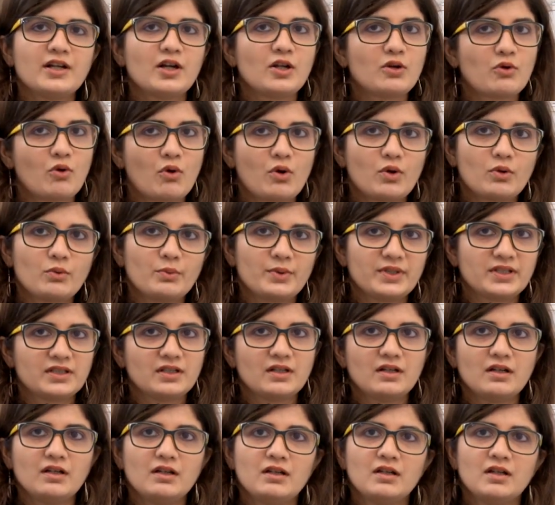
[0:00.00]
along with
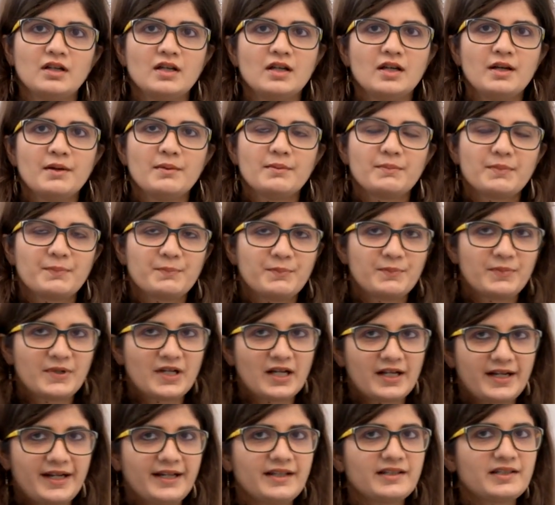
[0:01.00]
the
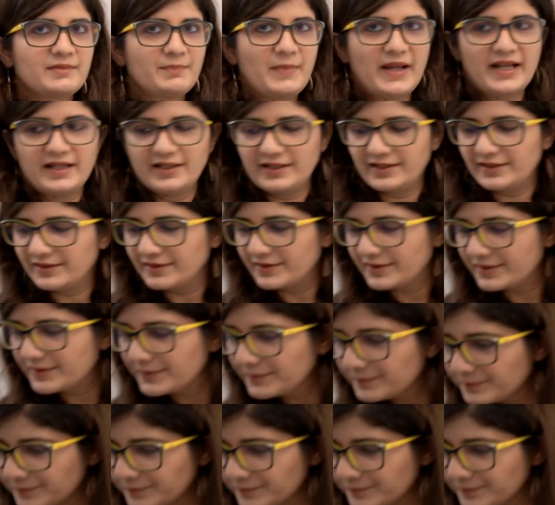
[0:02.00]
correct spellings.